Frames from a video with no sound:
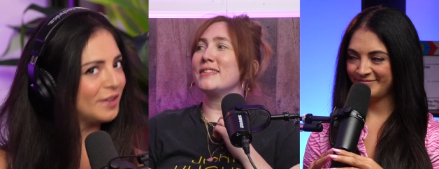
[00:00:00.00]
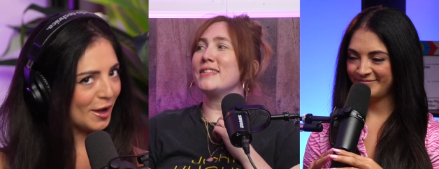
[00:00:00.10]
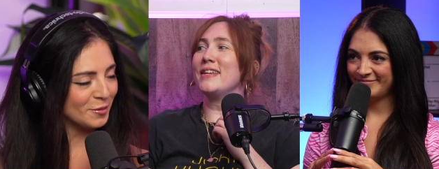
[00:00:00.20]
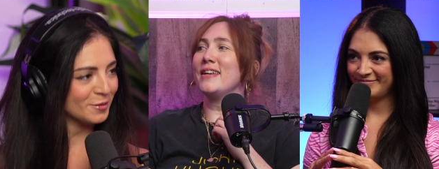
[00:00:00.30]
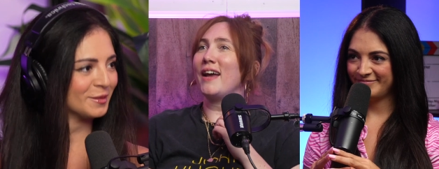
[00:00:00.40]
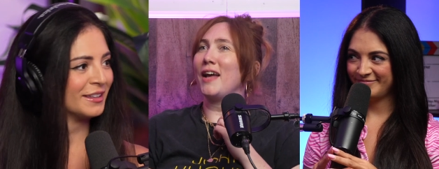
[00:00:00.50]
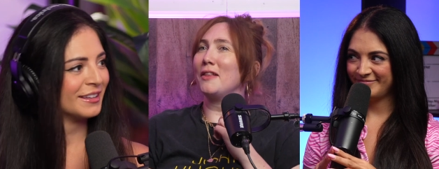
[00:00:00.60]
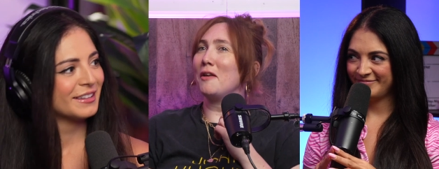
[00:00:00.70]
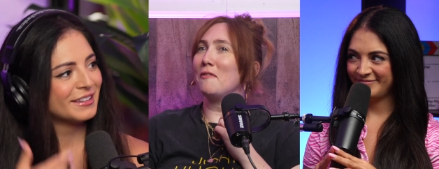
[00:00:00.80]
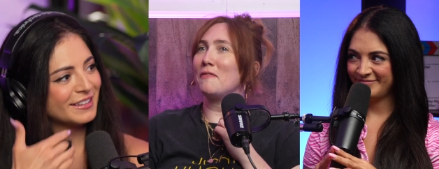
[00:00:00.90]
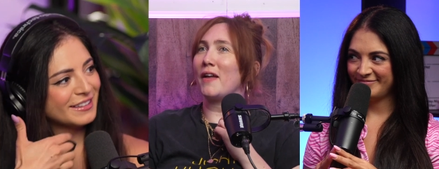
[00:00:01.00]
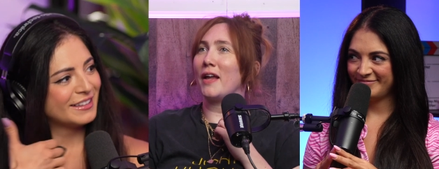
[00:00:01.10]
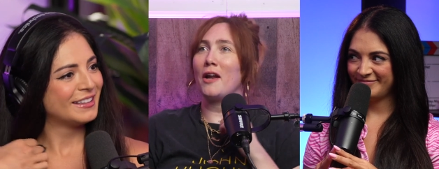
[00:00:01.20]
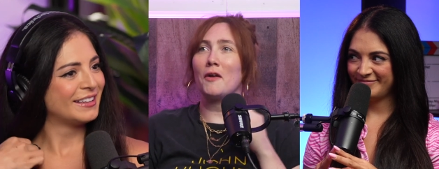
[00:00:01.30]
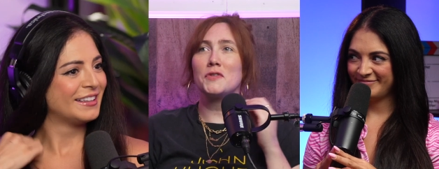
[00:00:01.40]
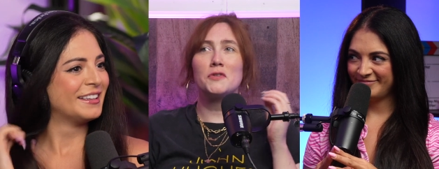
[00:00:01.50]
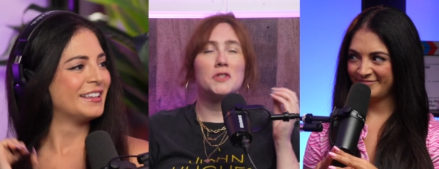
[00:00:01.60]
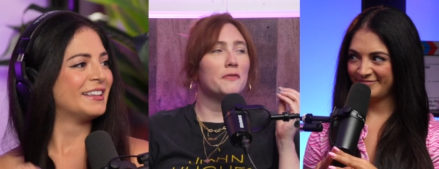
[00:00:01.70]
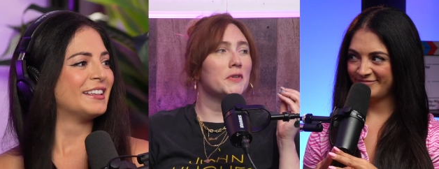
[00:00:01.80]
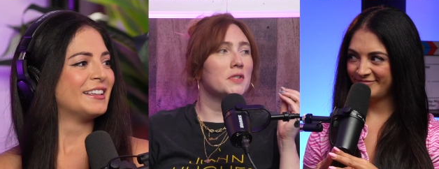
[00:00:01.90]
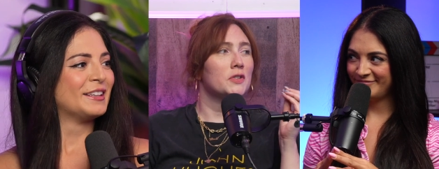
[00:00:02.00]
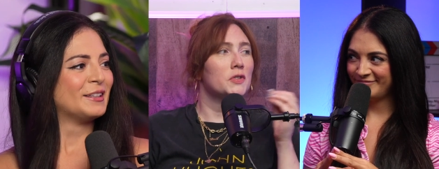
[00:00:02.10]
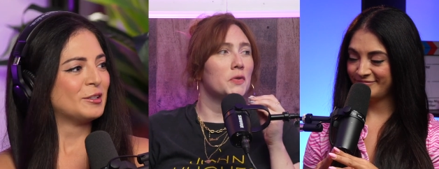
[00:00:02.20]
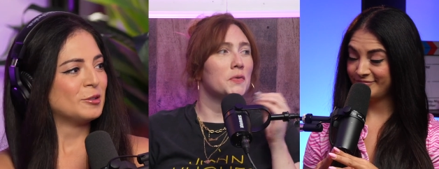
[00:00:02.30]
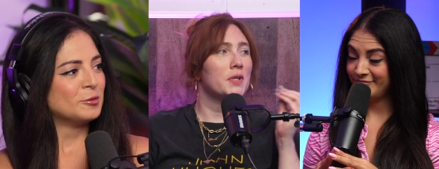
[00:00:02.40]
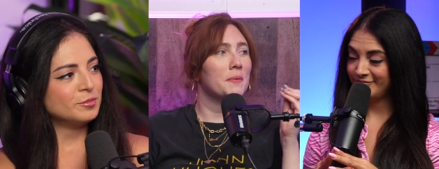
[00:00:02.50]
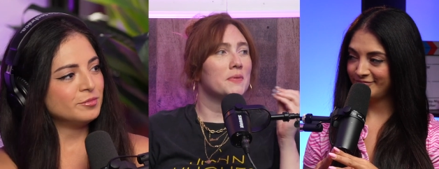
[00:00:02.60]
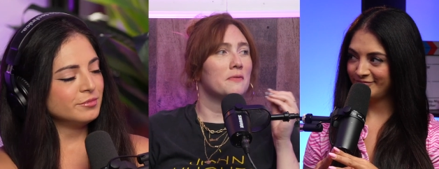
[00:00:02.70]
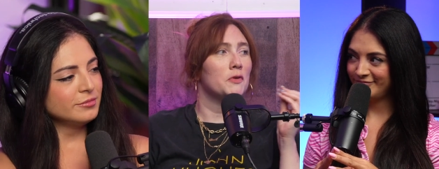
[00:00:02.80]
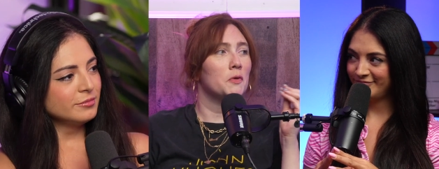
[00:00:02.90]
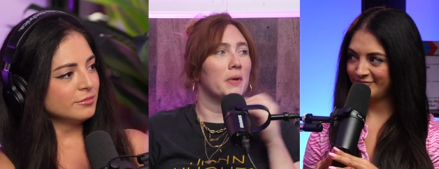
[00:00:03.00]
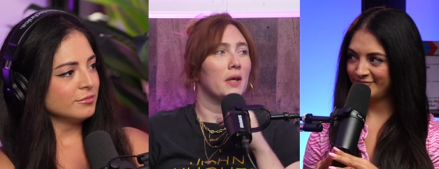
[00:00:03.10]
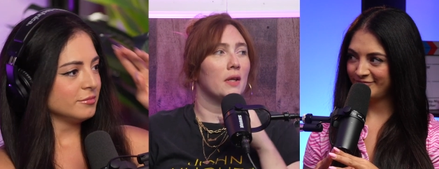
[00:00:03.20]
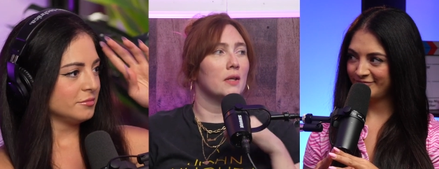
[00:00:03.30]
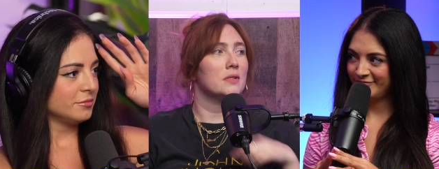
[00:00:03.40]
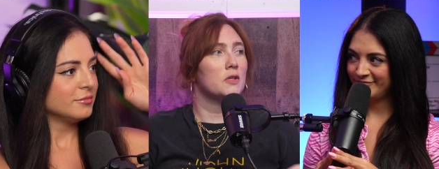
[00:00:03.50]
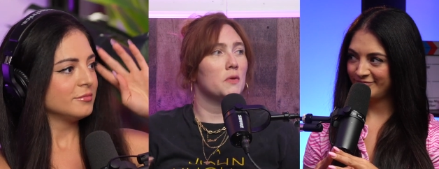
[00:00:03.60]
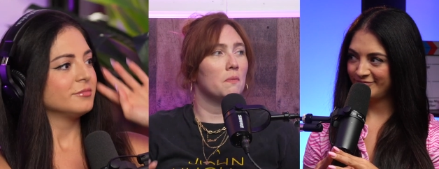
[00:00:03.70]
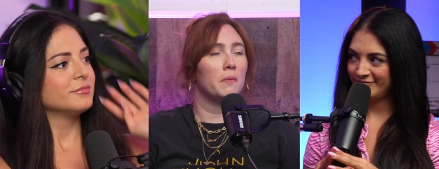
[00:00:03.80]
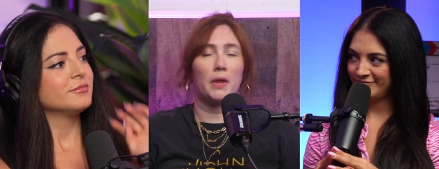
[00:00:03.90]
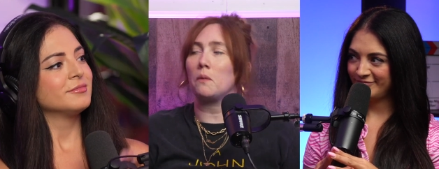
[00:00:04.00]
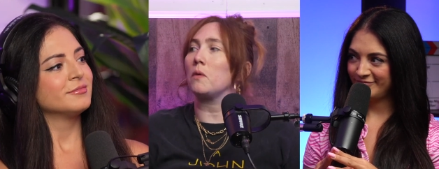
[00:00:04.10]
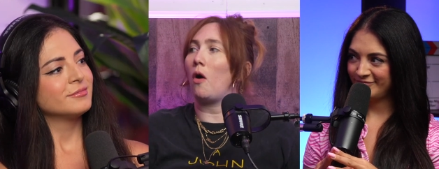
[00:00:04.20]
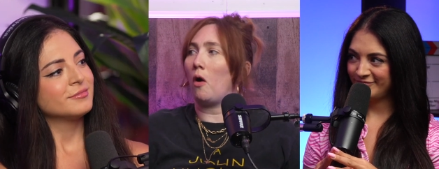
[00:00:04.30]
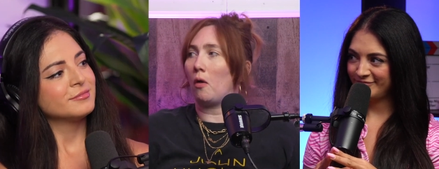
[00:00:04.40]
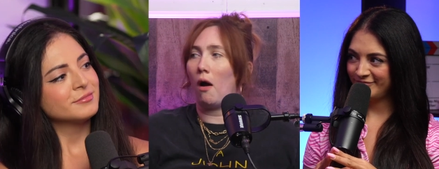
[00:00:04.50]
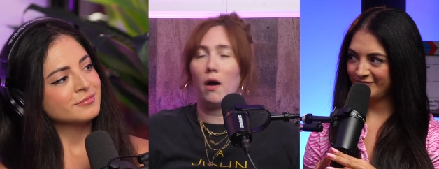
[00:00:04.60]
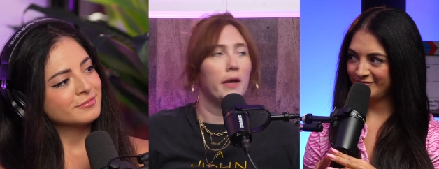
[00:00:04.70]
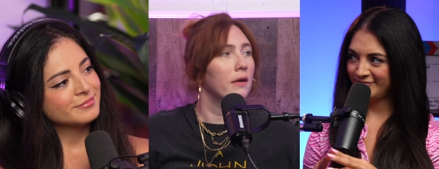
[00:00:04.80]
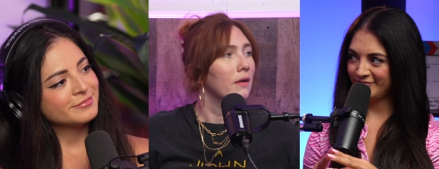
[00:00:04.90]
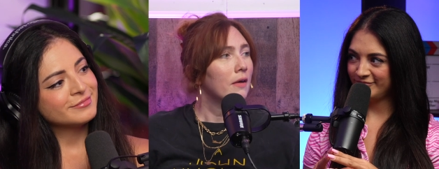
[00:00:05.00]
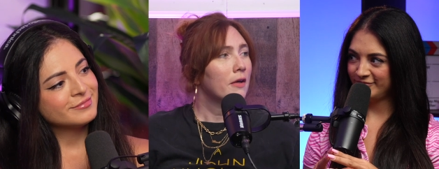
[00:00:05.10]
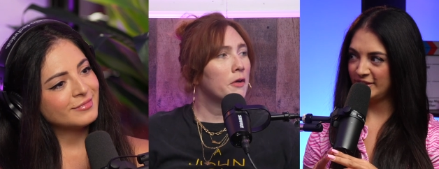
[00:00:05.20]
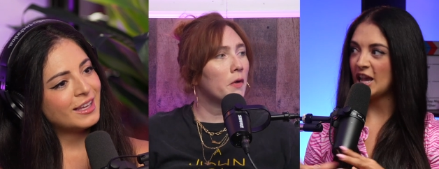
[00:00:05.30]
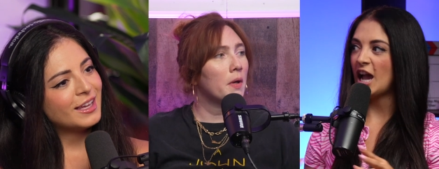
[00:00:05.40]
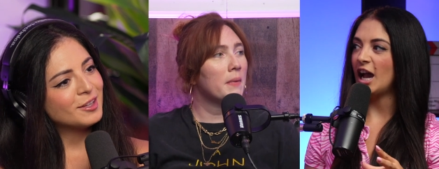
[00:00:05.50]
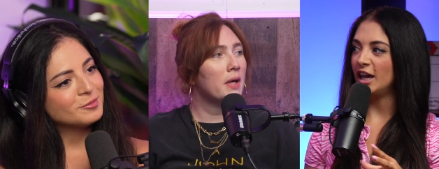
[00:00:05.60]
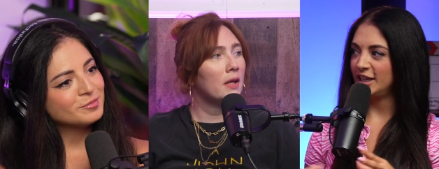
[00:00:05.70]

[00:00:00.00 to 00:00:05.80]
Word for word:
Speaker 1: No. See, I love that. And it also just feels like two types of new beginnings that you like we're all on. You yeah, I